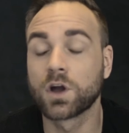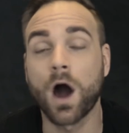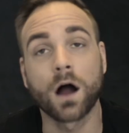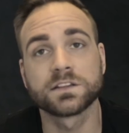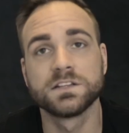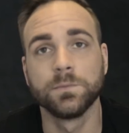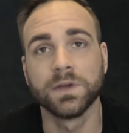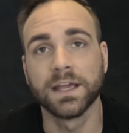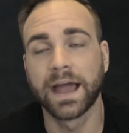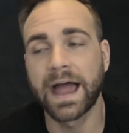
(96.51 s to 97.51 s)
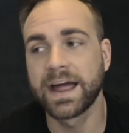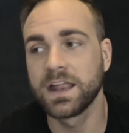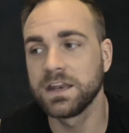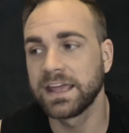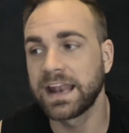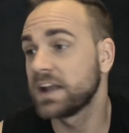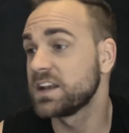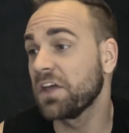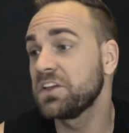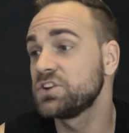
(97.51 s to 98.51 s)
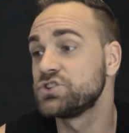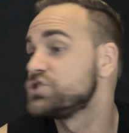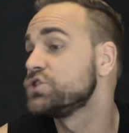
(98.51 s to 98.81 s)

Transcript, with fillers: got to me, and it had nothing to